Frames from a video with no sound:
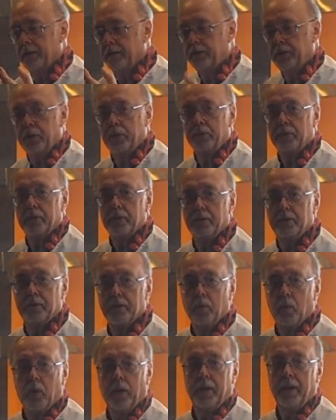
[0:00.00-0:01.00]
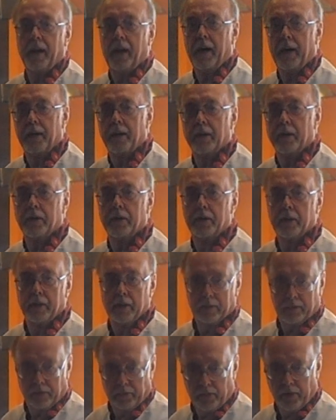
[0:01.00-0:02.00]
juices and whatnot are going to
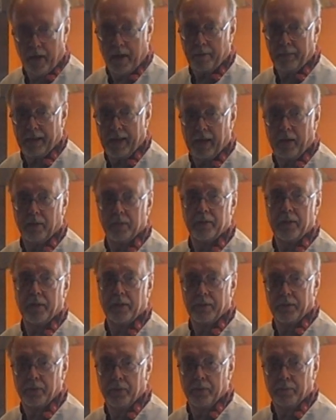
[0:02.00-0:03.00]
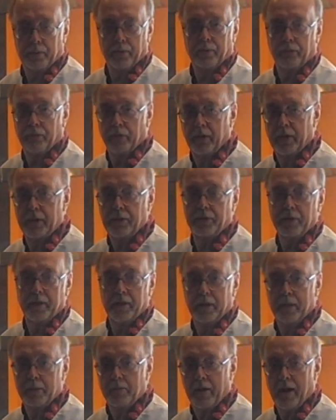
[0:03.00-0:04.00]
drop out through the perforation
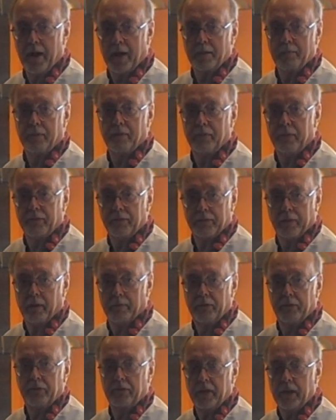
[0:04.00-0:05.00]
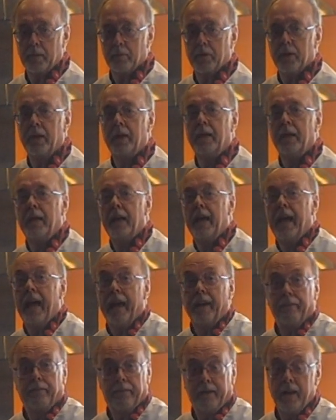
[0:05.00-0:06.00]
in the bottom of the steamer
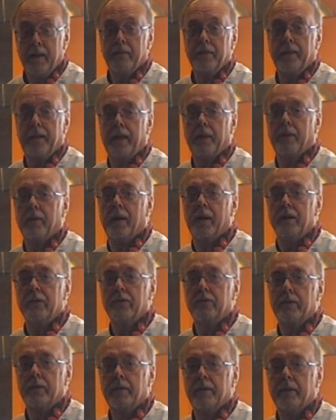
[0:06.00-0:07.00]
and flavor that rice,